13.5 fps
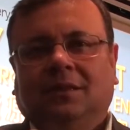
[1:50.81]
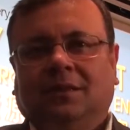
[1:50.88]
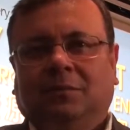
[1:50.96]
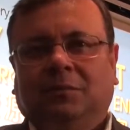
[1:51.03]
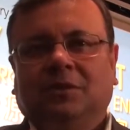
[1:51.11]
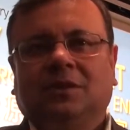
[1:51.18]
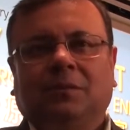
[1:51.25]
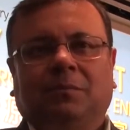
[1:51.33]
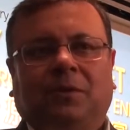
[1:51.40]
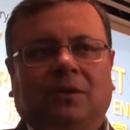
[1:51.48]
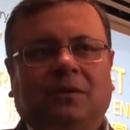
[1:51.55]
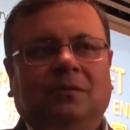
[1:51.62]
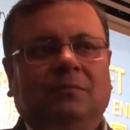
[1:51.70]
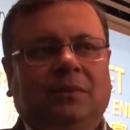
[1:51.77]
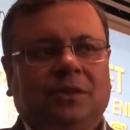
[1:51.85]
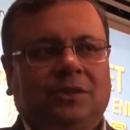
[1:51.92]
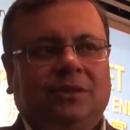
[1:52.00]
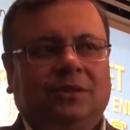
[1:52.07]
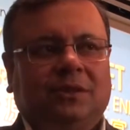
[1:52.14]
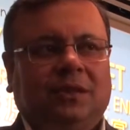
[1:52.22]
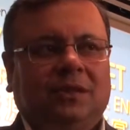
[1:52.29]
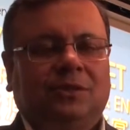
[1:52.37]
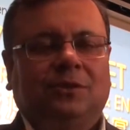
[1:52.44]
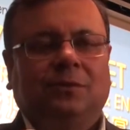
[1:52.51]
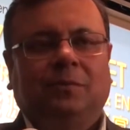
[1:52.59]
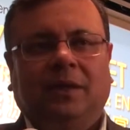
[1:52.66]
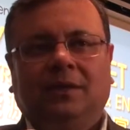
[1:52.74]
The most important mission is
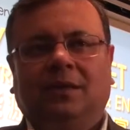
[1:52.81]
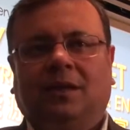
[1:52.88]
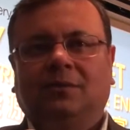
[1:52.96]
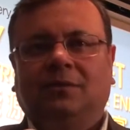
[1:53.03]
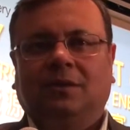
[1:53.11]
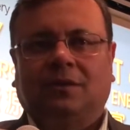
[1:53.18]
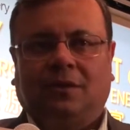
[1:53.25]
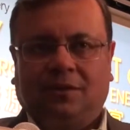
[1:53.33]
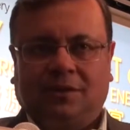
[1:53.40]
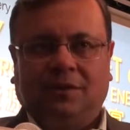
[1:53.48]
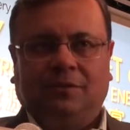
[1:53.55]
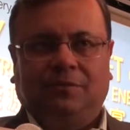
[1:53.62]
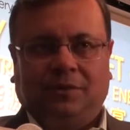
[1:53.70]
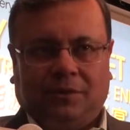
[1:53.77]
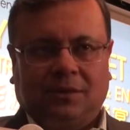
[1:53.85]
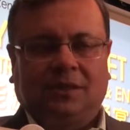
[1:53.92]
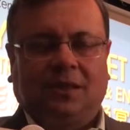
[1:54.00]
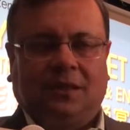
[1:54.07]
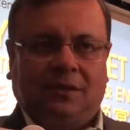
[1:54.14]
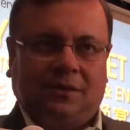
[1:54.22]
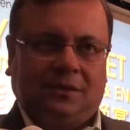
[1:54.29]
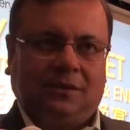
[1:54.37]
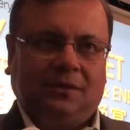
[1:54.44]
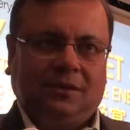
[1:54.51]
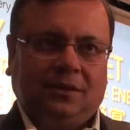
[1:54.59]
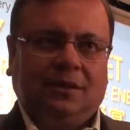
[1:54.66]
to bring down the cost of fuel cells.